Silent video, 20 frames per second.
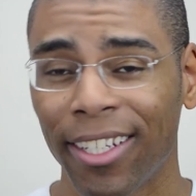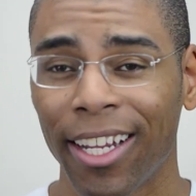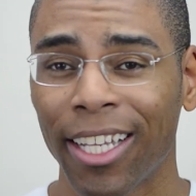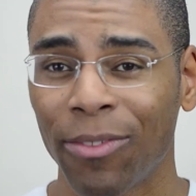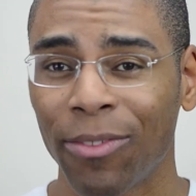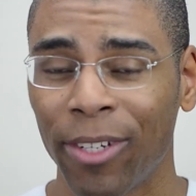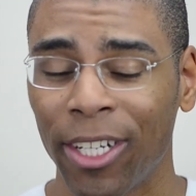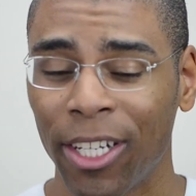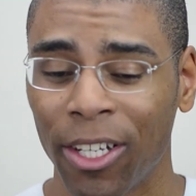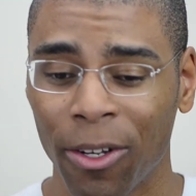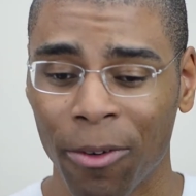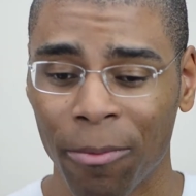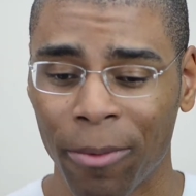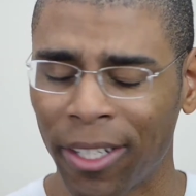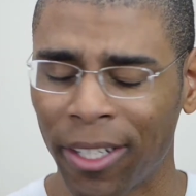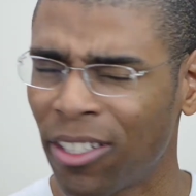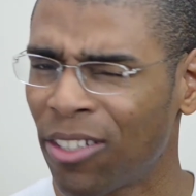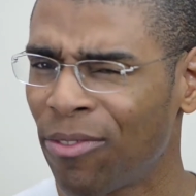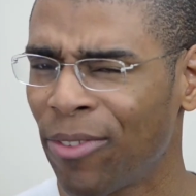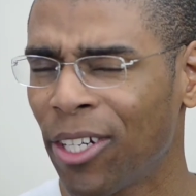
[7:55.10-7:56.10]
in the next video,
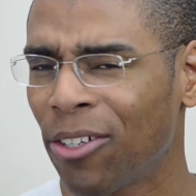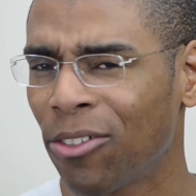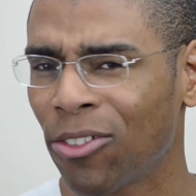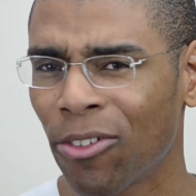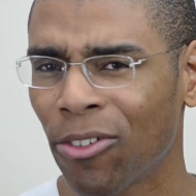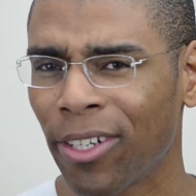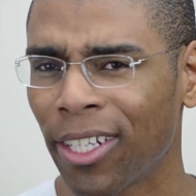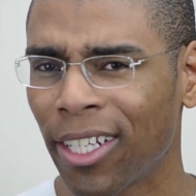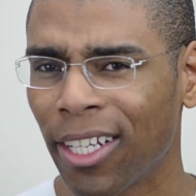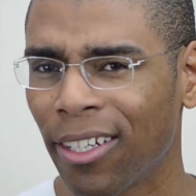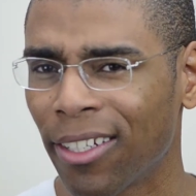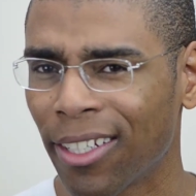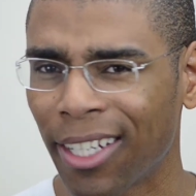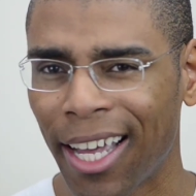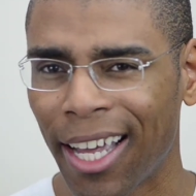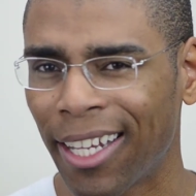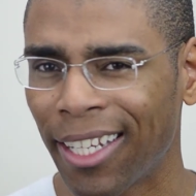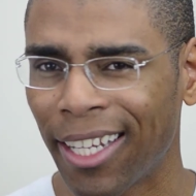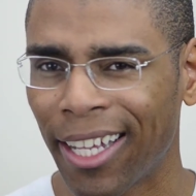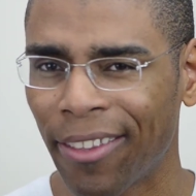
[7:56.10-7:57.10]
because this video is already getting
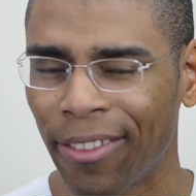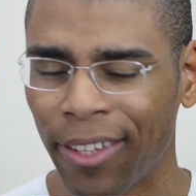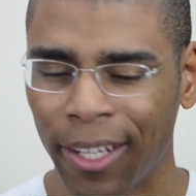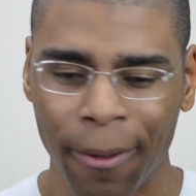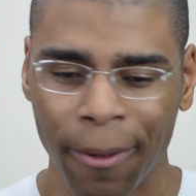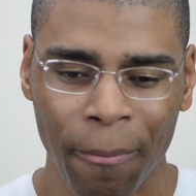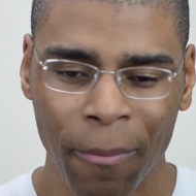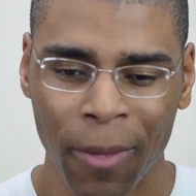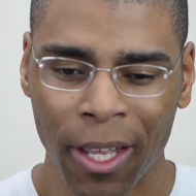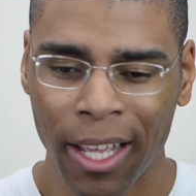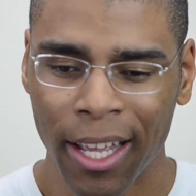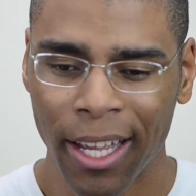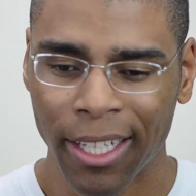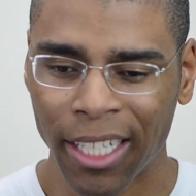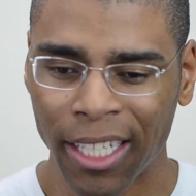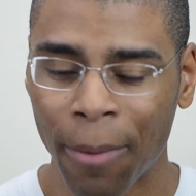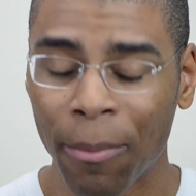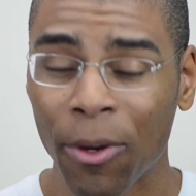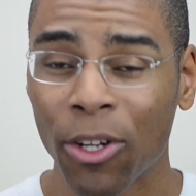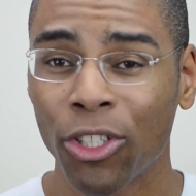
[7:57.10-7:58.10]
kind of lengthy,
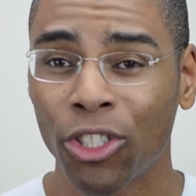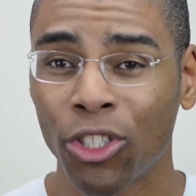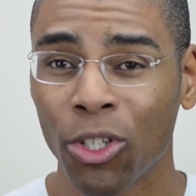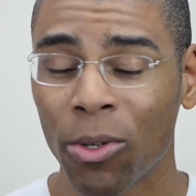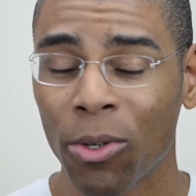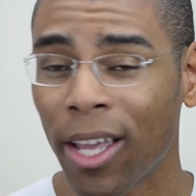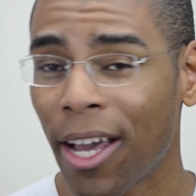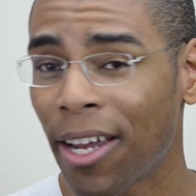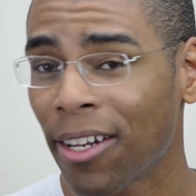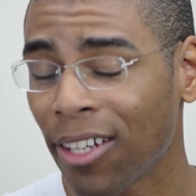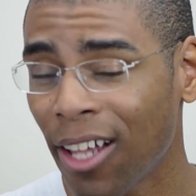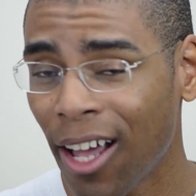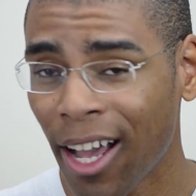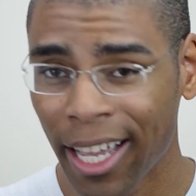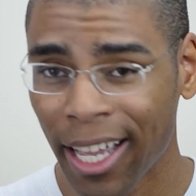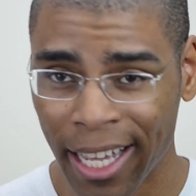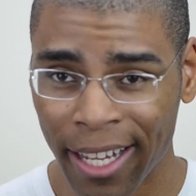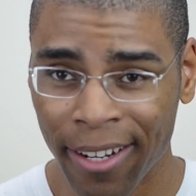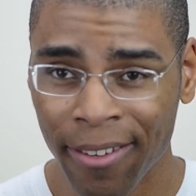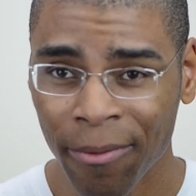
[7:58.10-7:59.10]
is I'm gonna show you how to
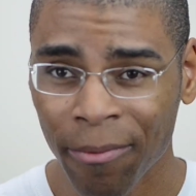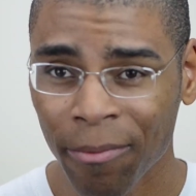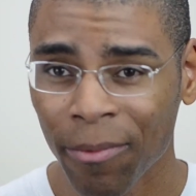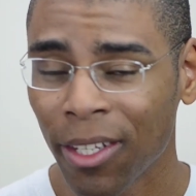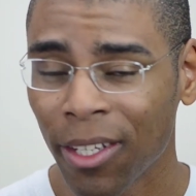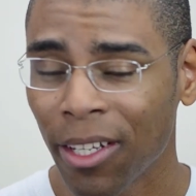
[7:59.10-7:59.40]
log in